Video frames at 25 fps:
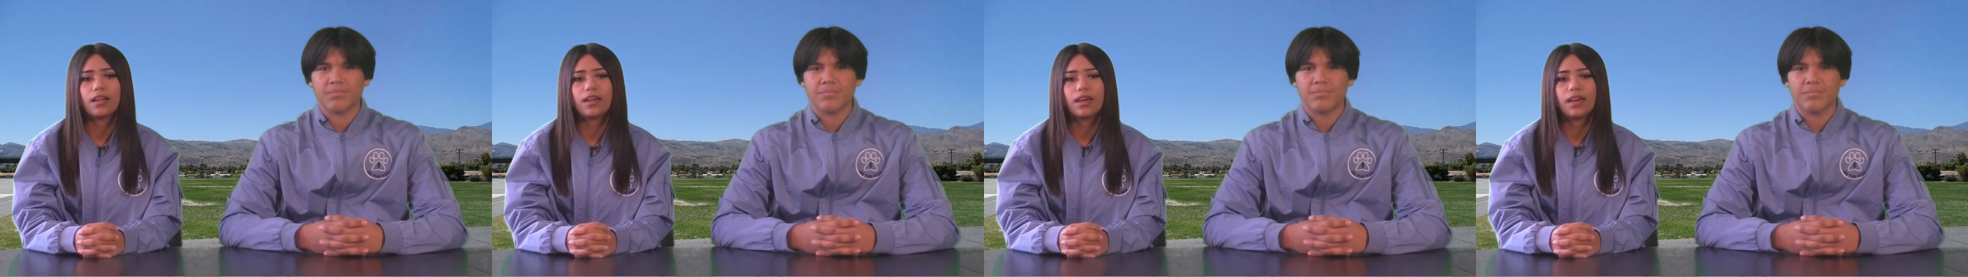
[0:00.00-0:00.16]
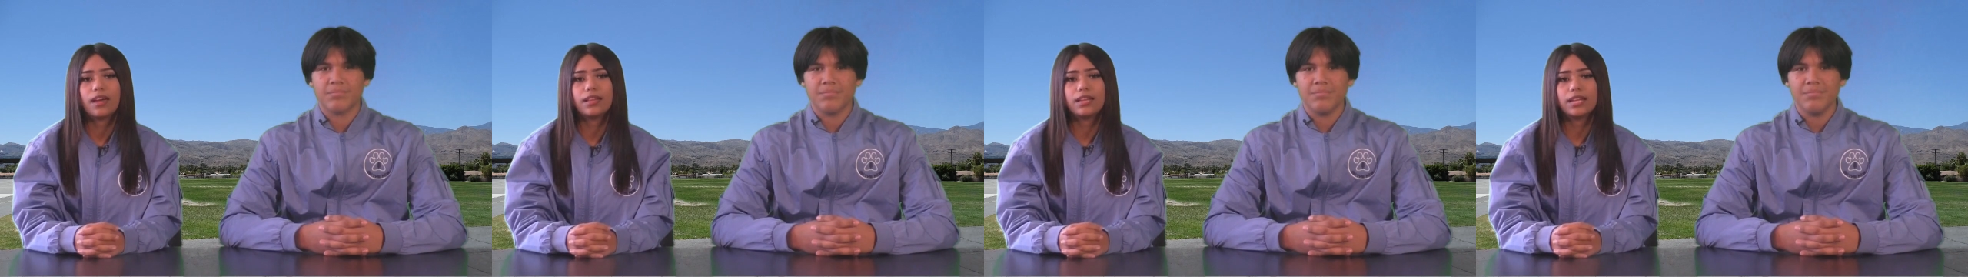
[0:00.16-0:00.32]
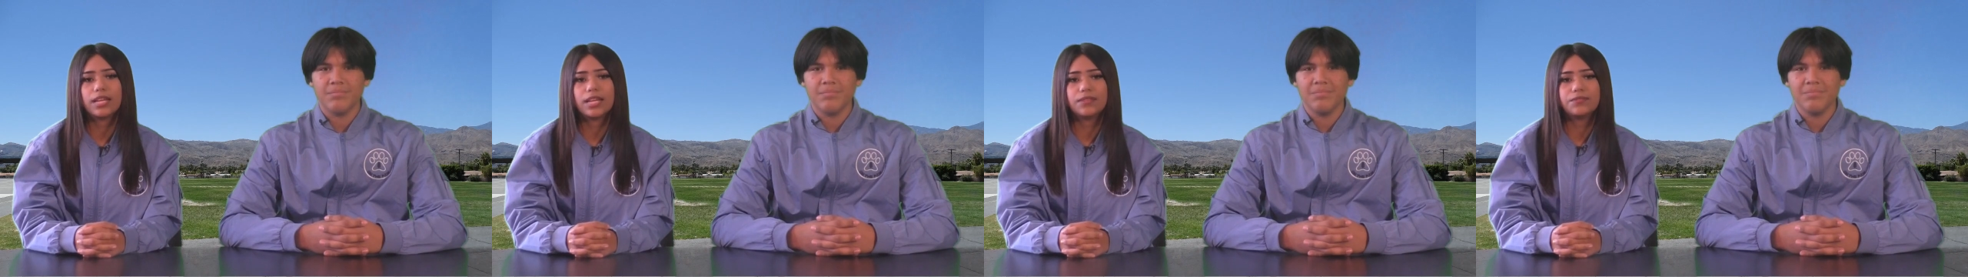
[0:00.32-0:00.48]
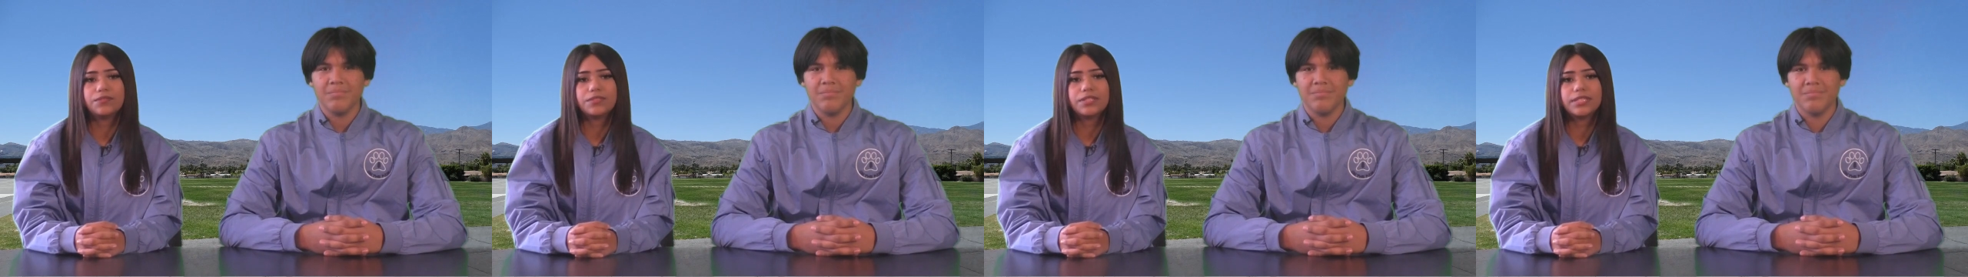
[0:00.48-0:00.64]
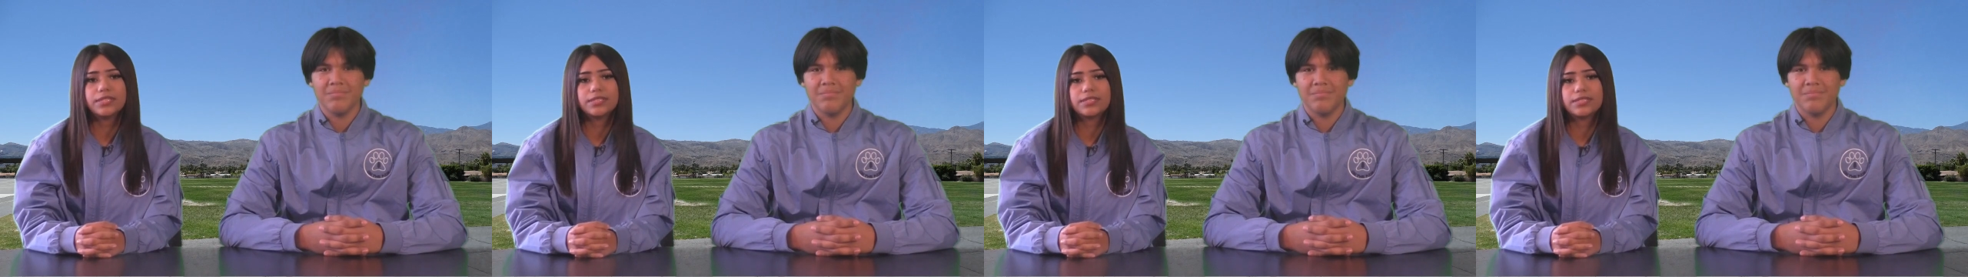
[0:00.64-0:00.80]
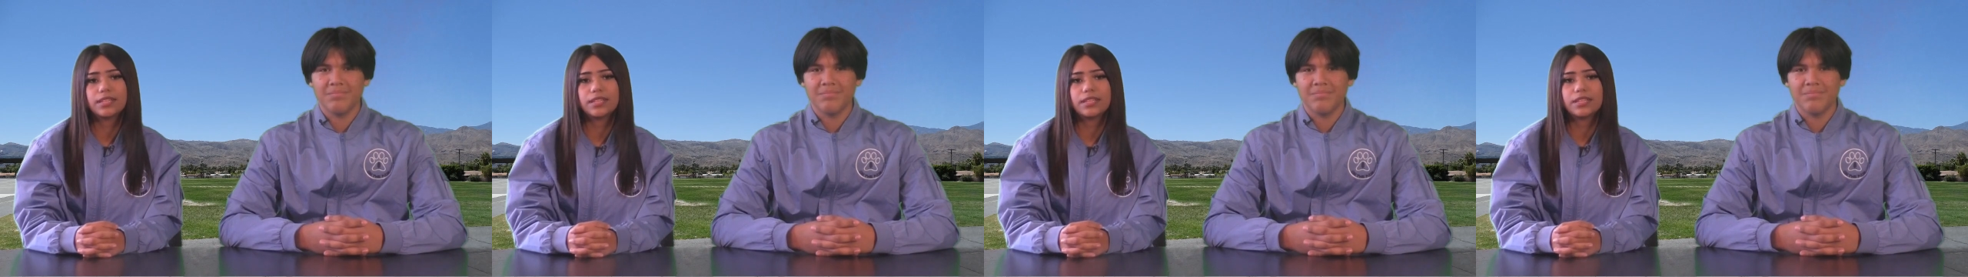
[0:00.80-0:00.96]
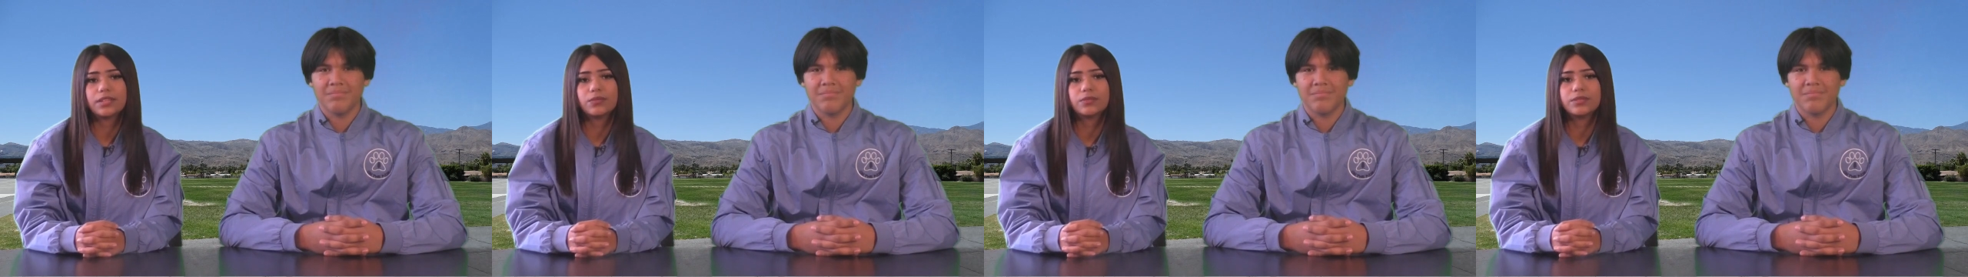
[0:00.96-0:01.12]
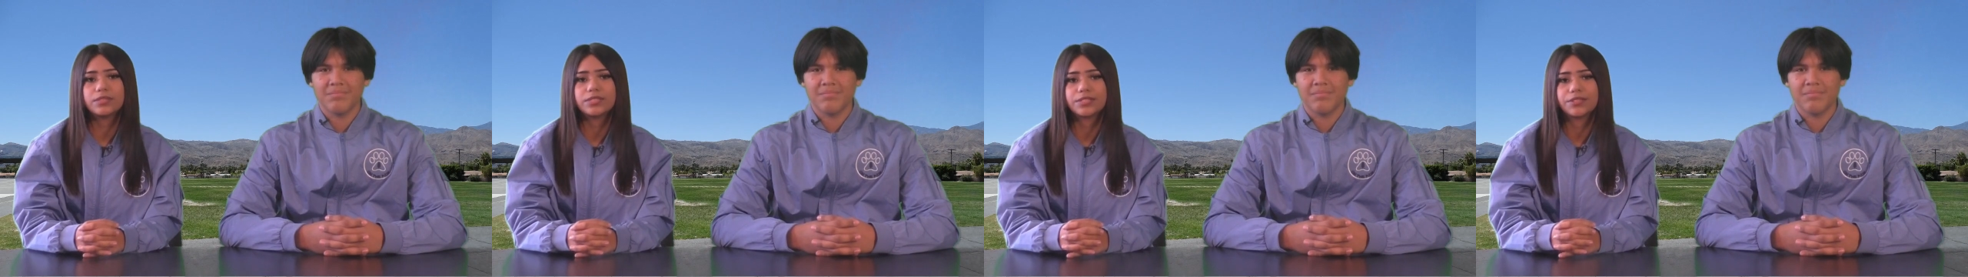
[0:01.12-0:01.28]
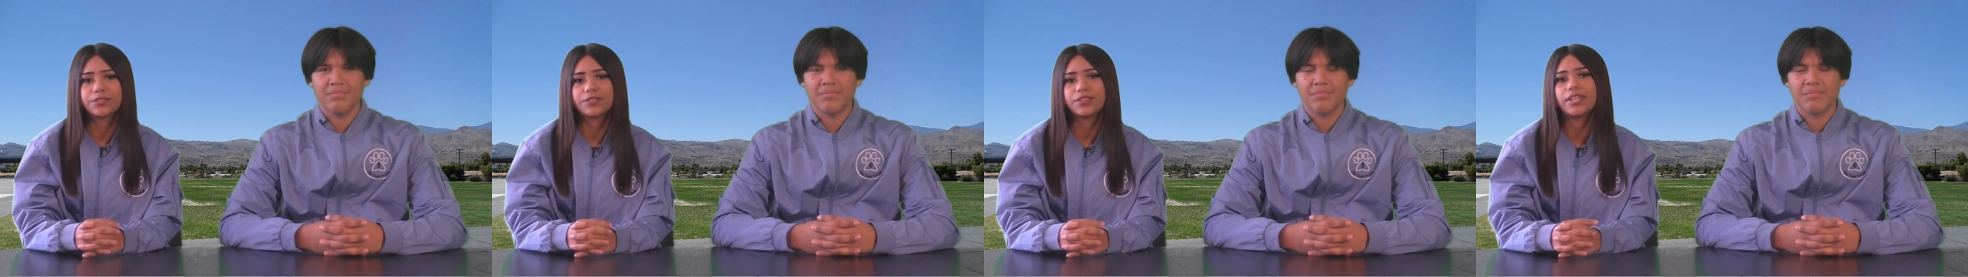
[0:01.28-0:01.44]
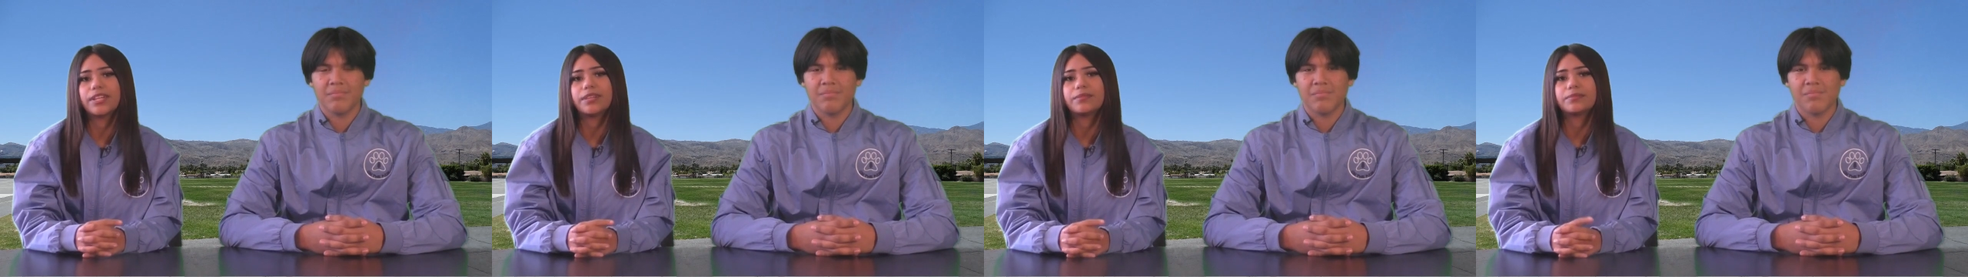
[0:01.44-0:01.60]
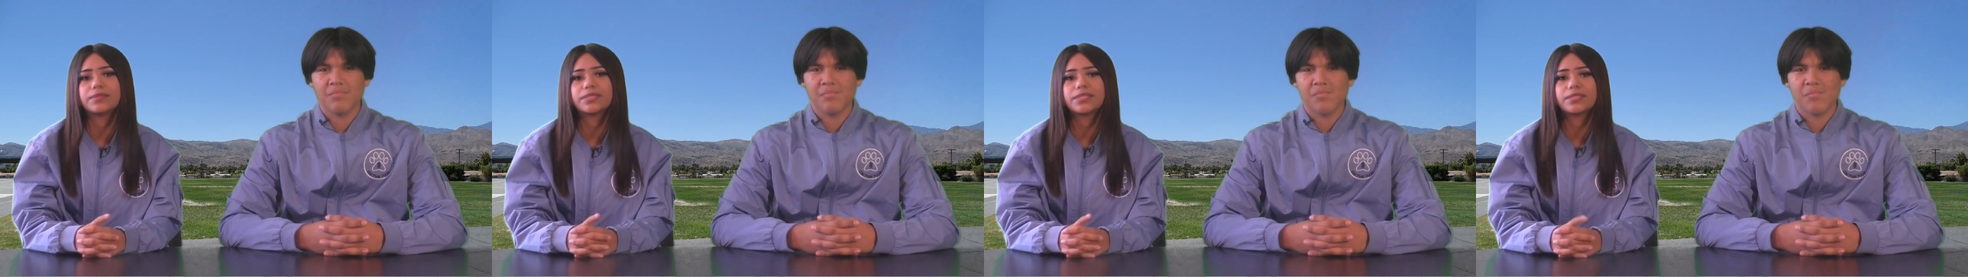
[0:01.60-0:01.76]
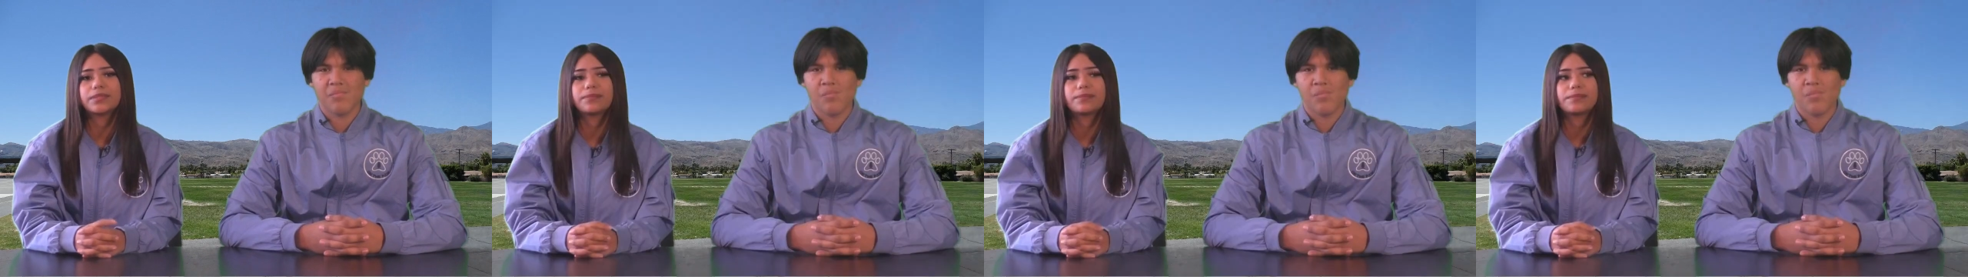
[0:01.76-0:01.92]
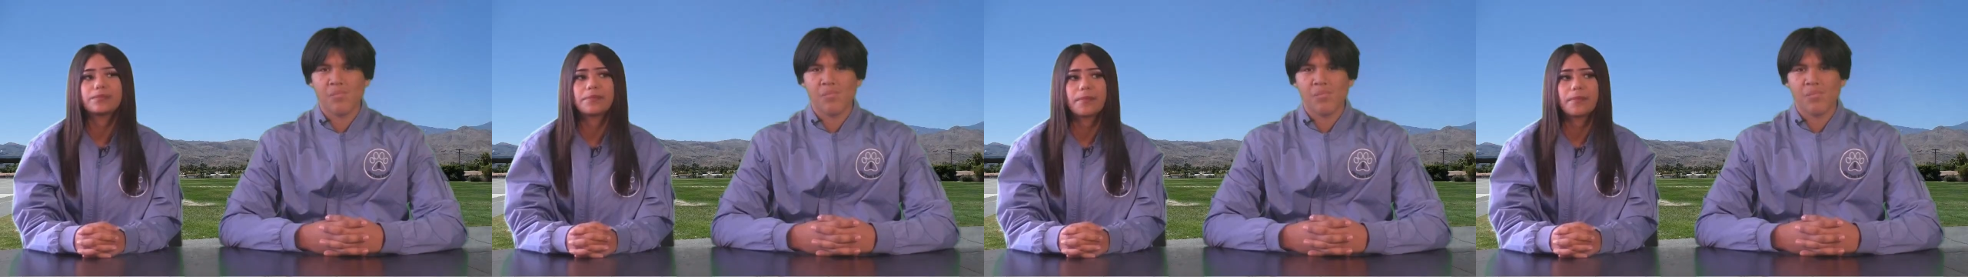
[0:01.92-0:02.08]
Speaker 1: And Avid is selling winter grams.